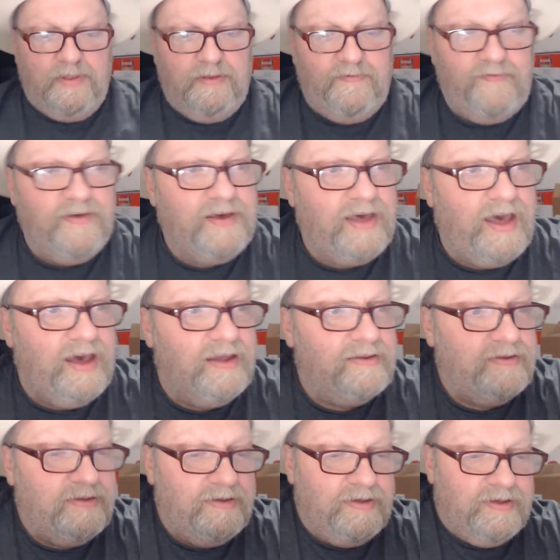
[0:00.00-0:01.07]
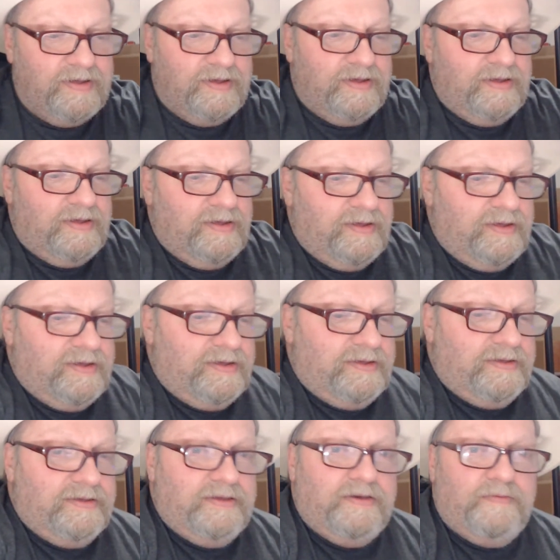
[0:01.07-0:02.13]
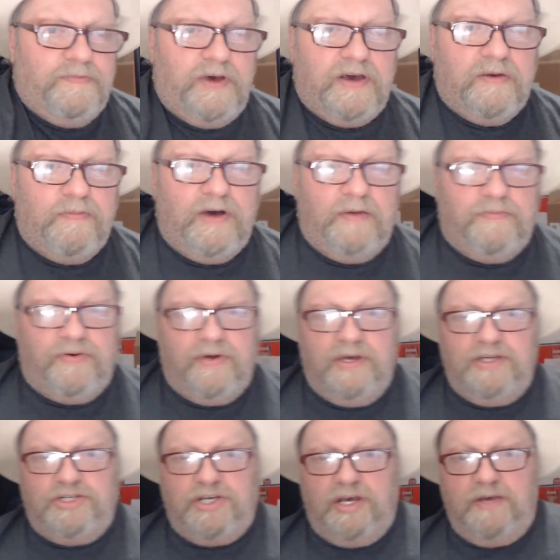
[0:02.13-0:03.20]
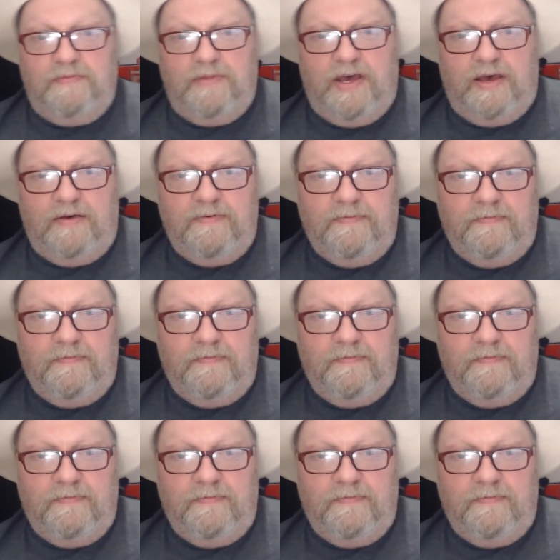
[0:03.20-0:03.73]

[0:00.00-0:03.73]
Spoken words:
if you can. You can pick them up pretty cheap now.